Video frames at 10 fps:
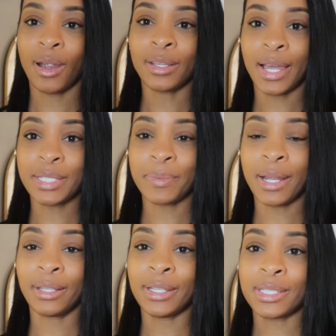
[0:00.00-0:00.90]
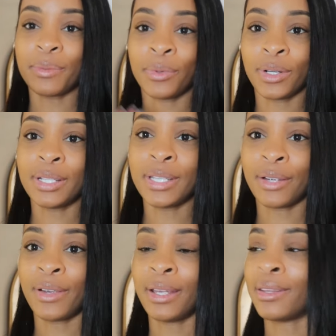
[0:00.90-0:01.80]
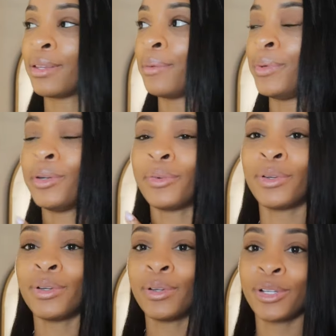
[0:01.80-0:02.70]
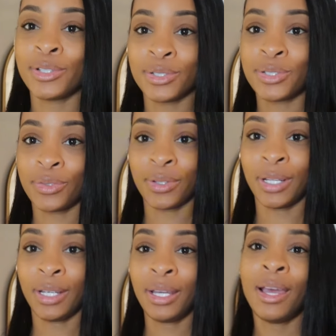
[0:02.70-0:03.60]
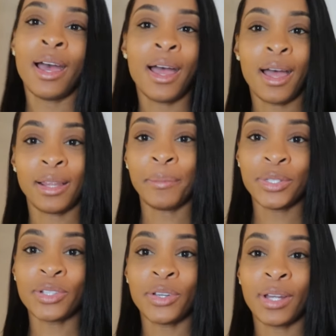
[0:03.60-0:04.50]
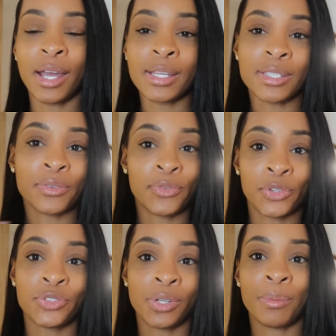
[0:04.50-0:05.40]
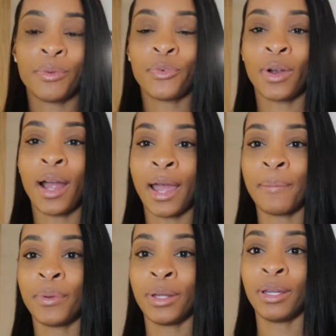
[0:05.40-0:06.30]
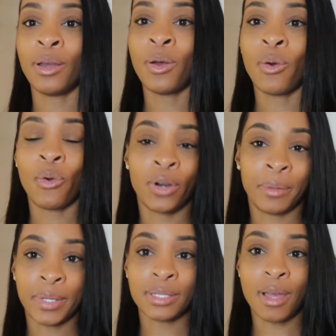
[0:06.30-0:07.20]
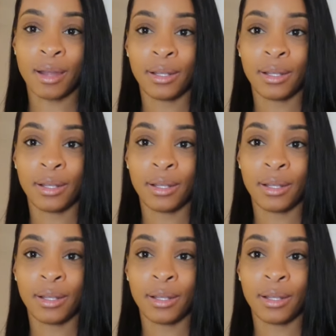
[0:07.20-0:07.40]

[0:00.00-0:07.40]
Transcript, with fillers: Last but not least, we're going to decorate the beautiful tree. Let me show you guys the full tree before I put ornaments on